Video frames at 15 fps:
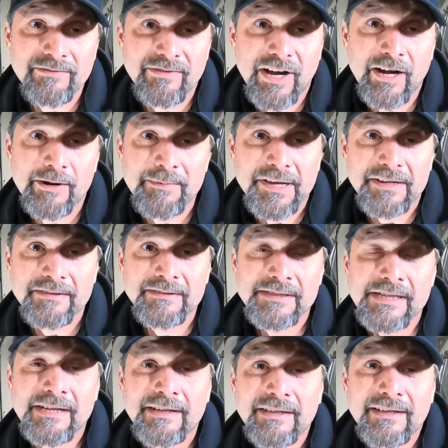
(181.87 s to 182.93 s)
environment.
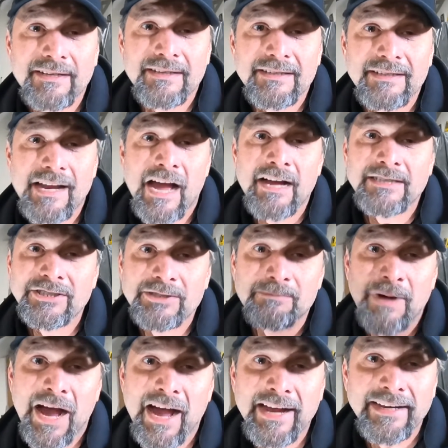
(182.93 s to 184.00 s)
Now, as you
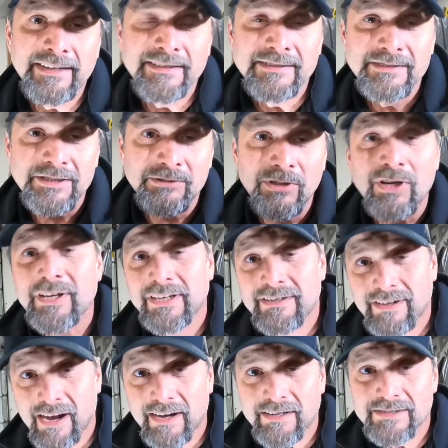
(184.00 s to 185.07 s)
look at
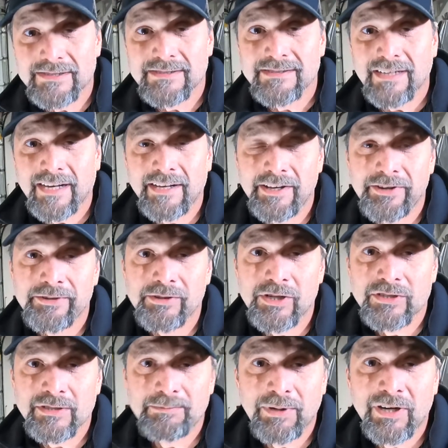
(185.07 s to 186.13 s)
tires and you
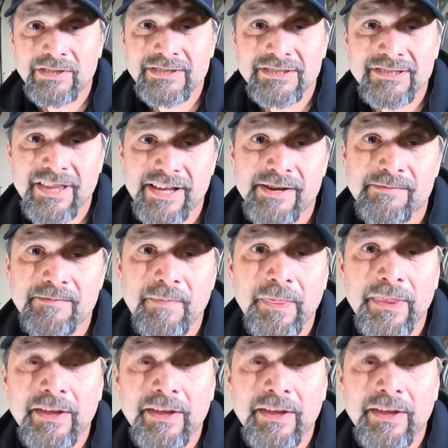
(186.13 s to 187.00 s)
look to purchase them,